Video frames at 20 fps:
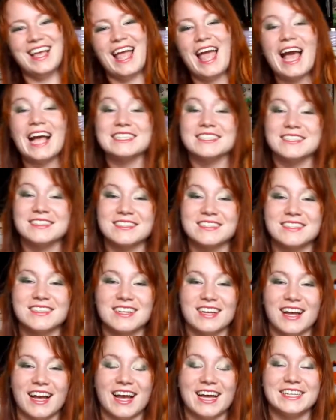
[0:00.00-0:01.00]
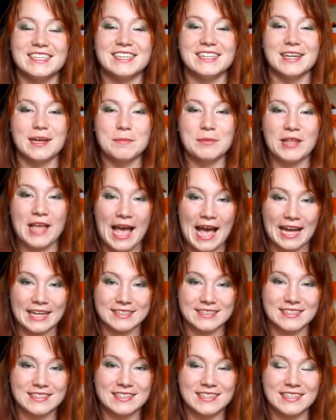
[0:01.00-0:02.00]
Hats. I did a couple
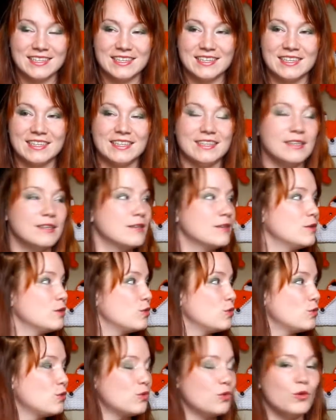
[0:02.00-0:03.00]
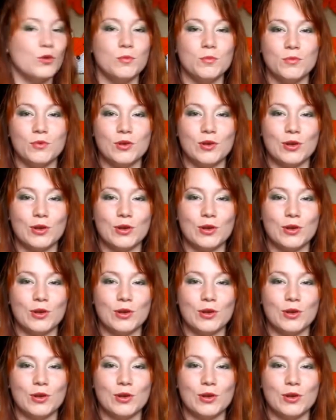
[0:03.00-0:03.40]
hats. Oh,